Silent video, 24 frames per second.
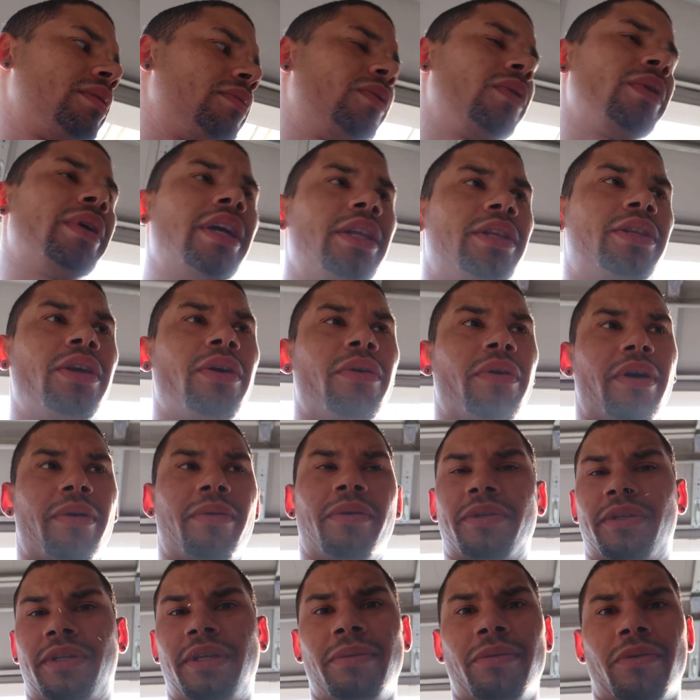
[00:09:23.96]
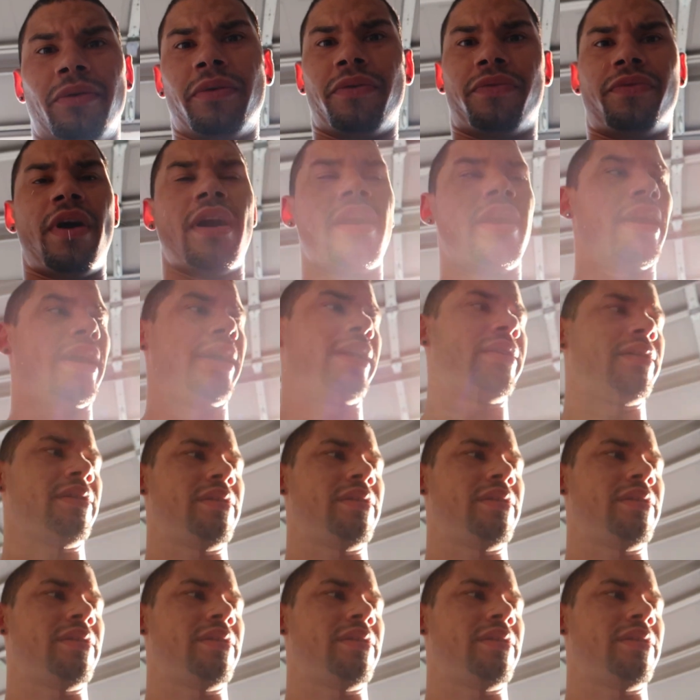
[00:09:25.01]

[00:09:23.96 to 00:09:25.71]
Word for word: We'll get to it. We'll see what we find.